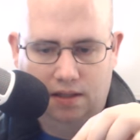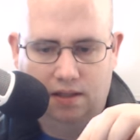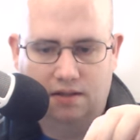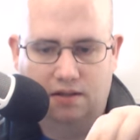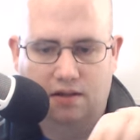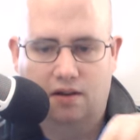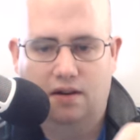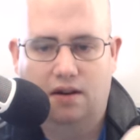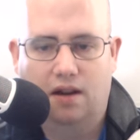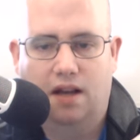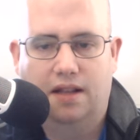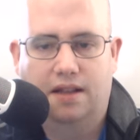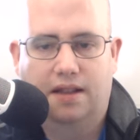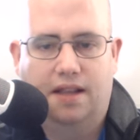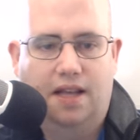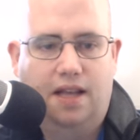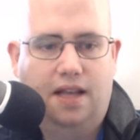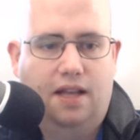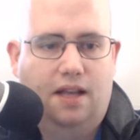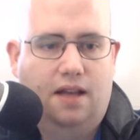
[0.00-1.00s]
Does look like
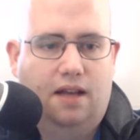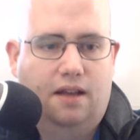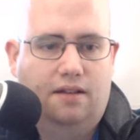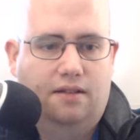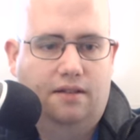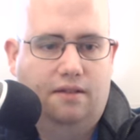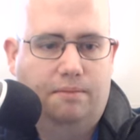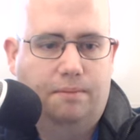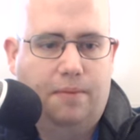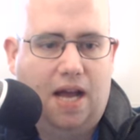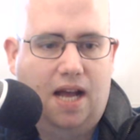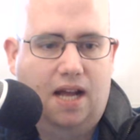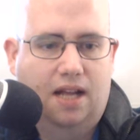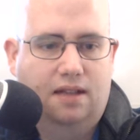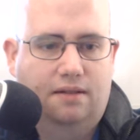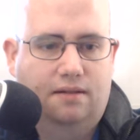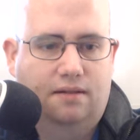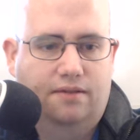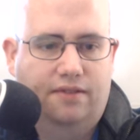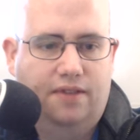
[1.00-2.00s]
the uh, the
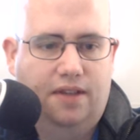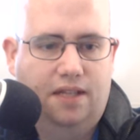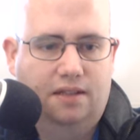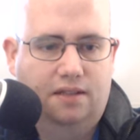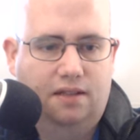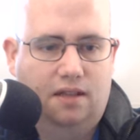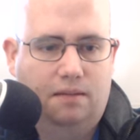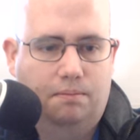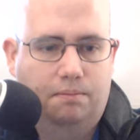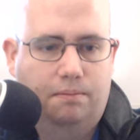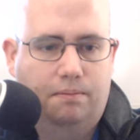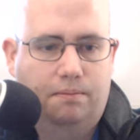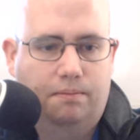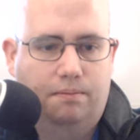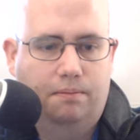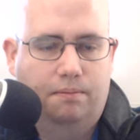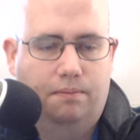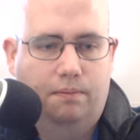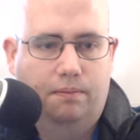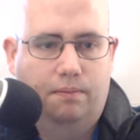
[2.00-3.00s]
band things are
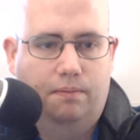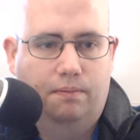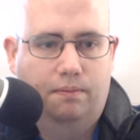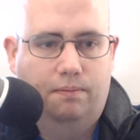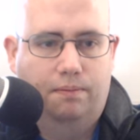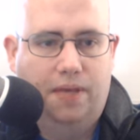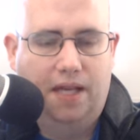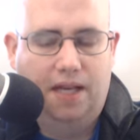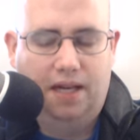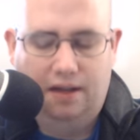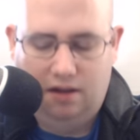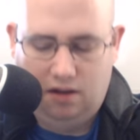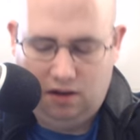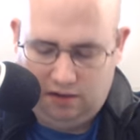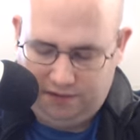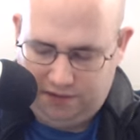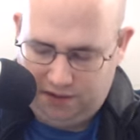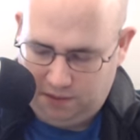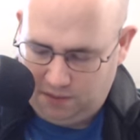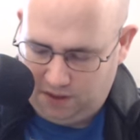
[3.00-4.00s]
peeling
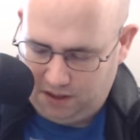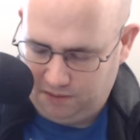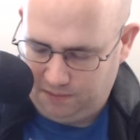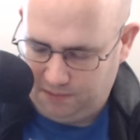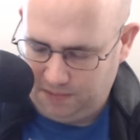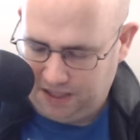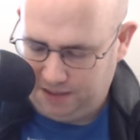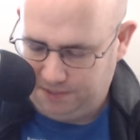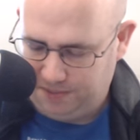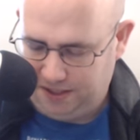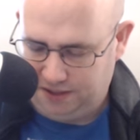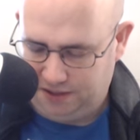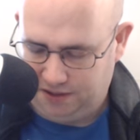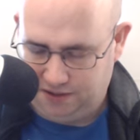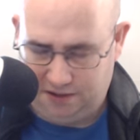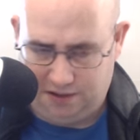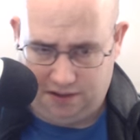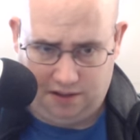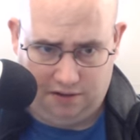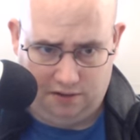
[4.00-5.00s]
off, so I'd maybe
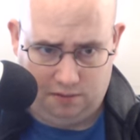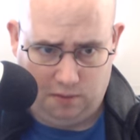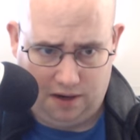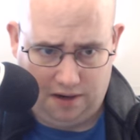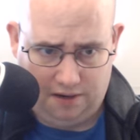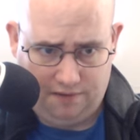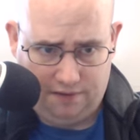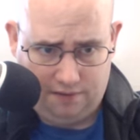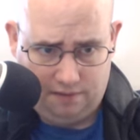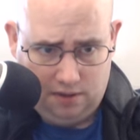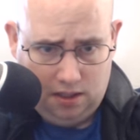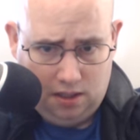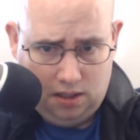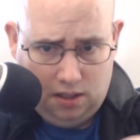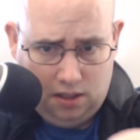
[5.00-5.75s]
just use one of